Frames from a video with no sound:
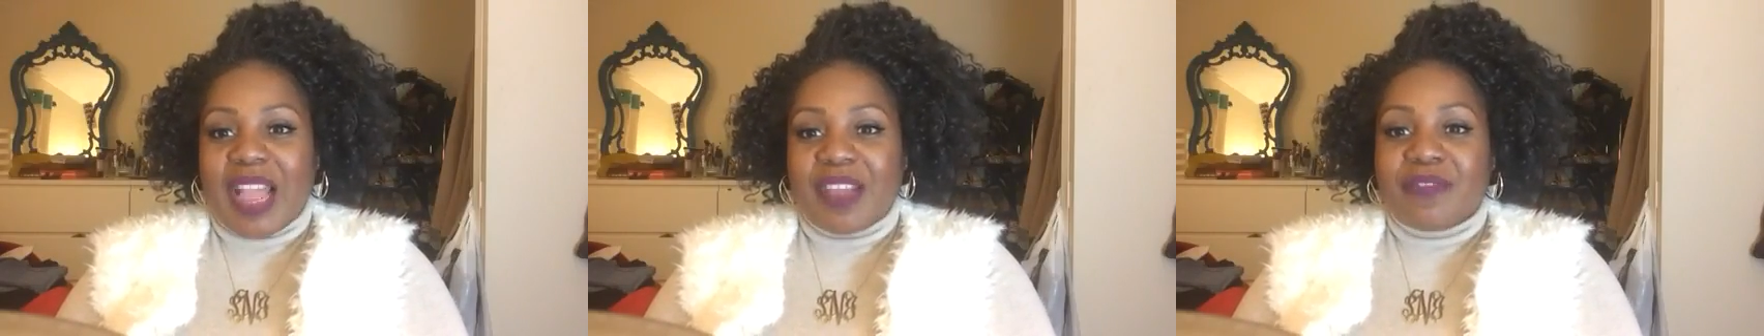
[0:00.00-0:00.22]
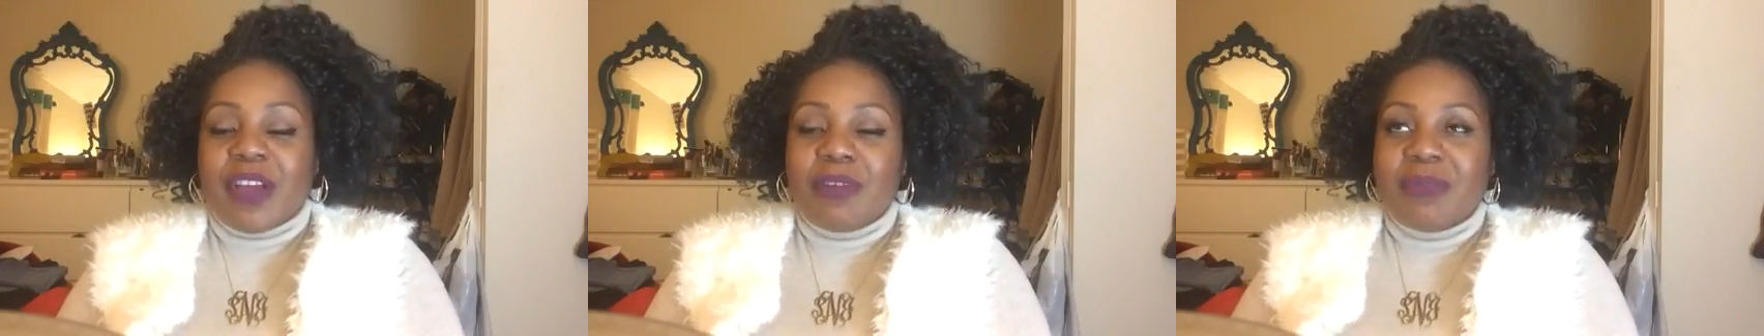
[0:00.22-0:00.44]

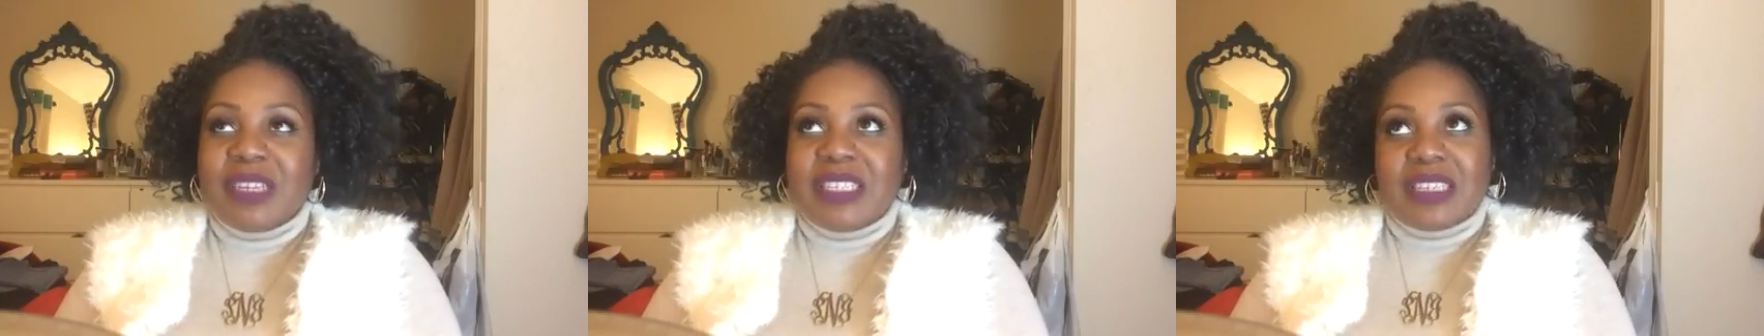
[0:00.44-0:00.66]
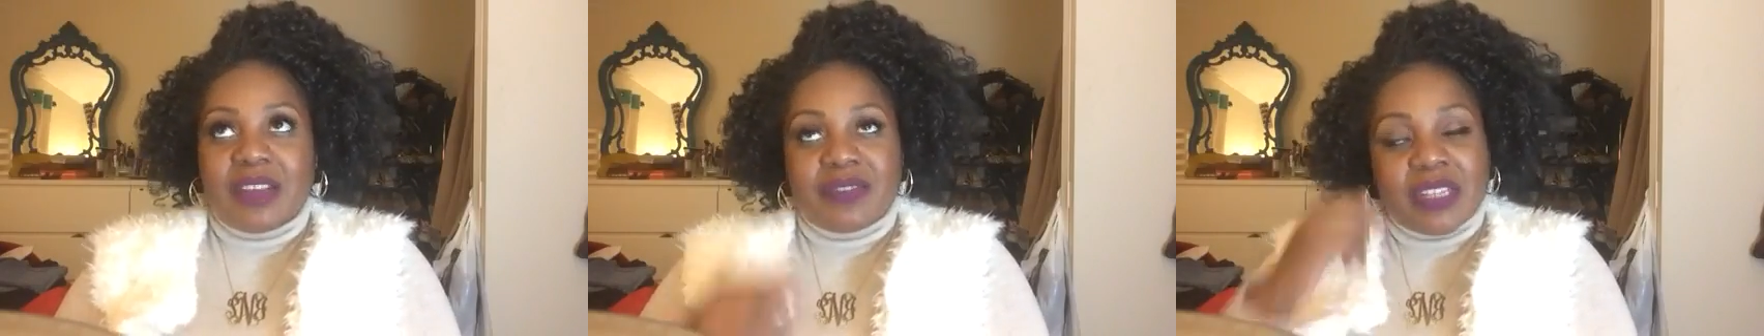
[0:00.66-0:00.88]
I found
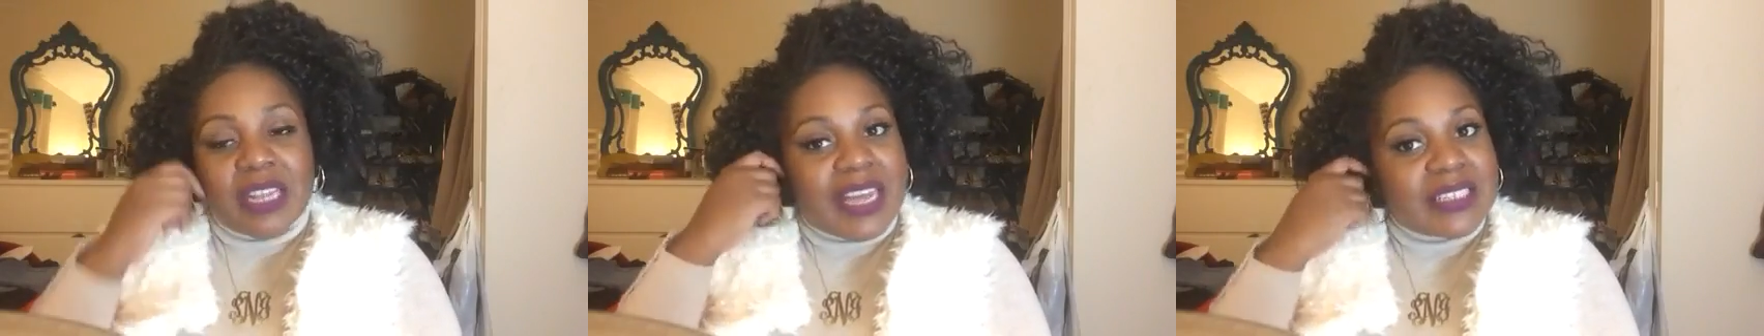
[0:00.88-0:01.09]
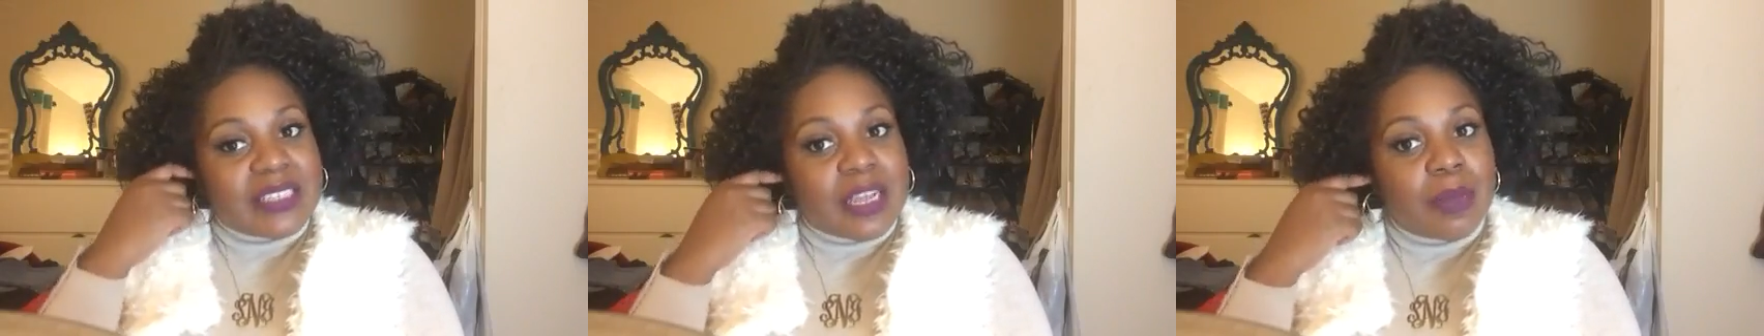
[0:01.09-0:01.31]
myself the
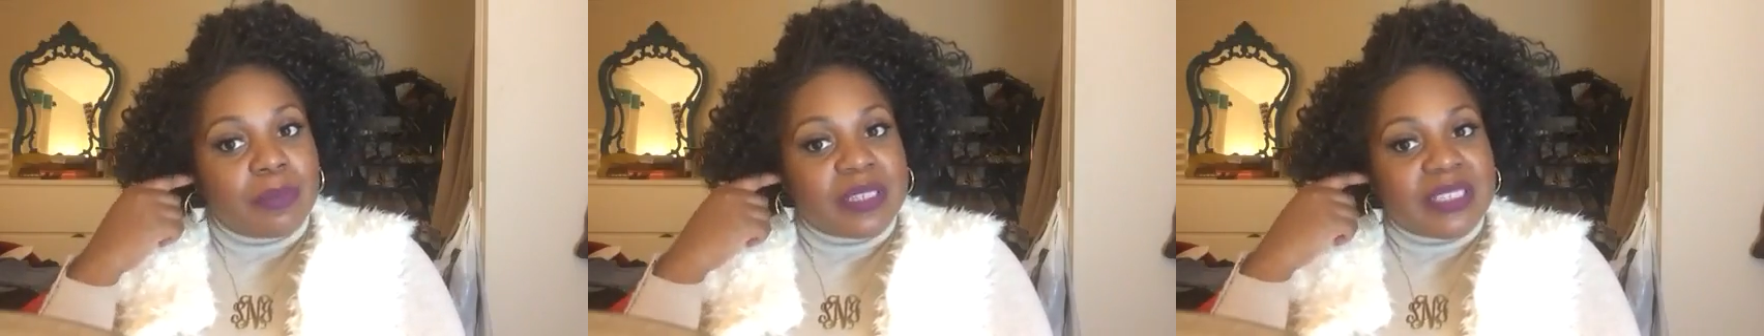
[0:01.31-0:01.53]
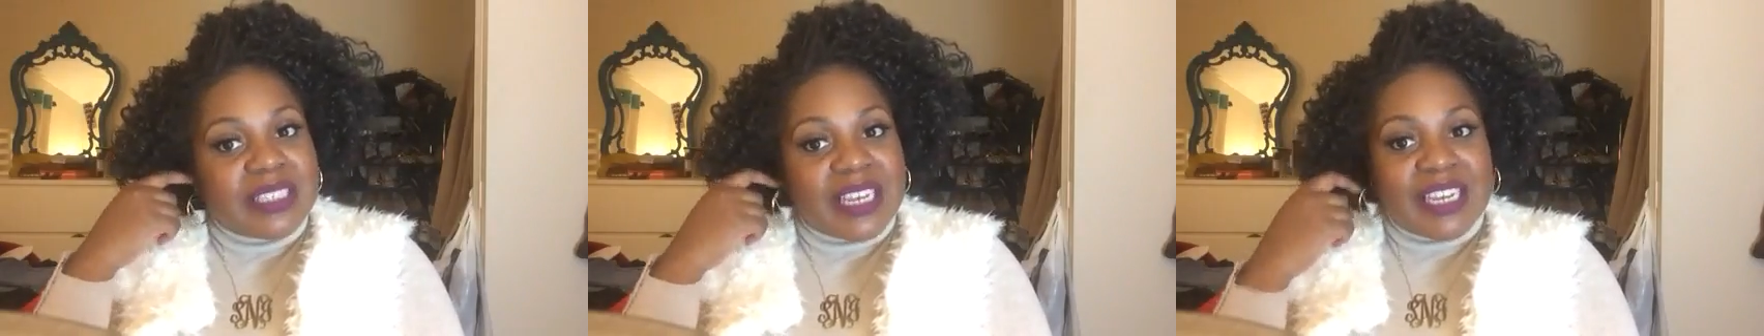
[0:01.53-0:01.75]
last
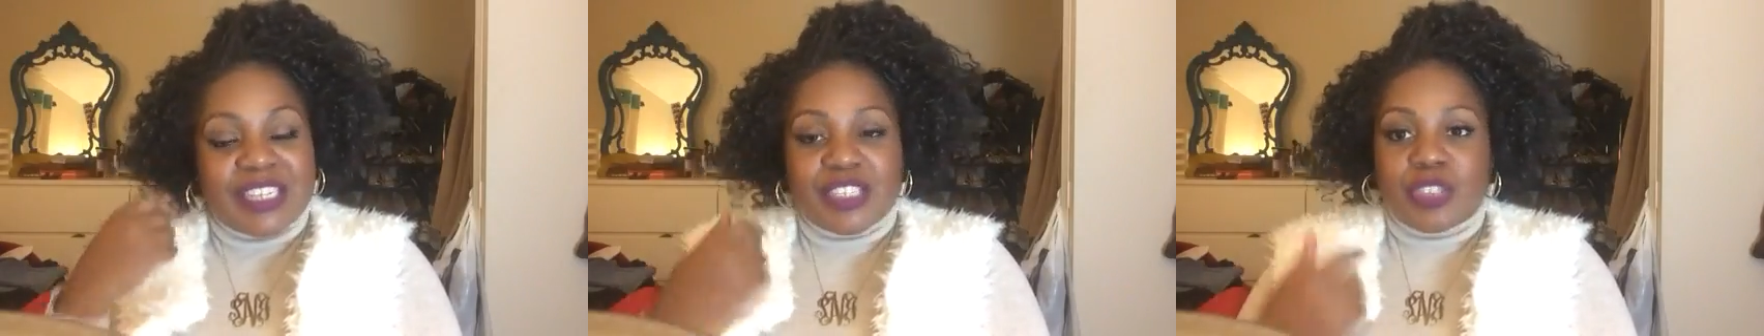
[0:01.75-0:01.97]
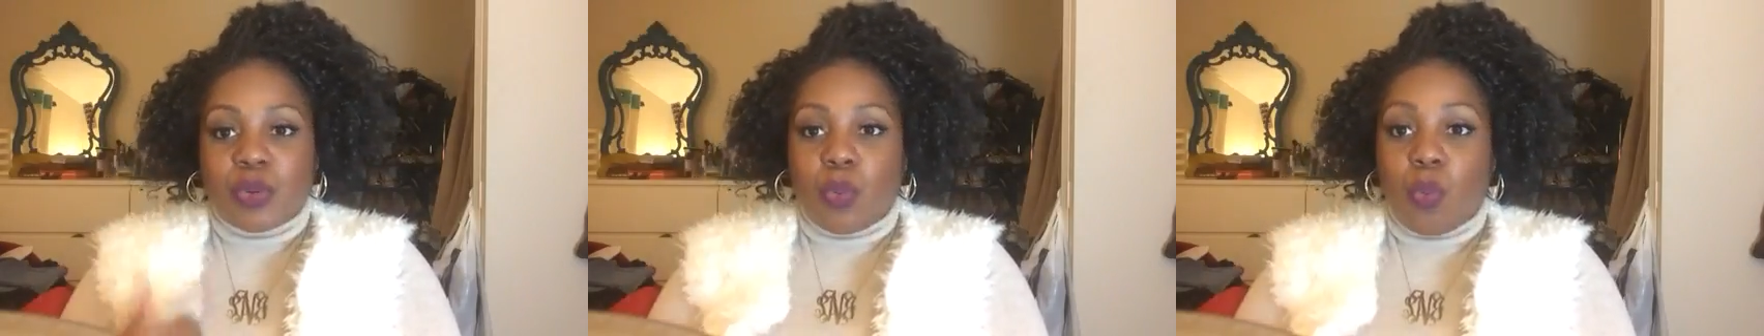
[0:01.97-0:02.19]
couple of days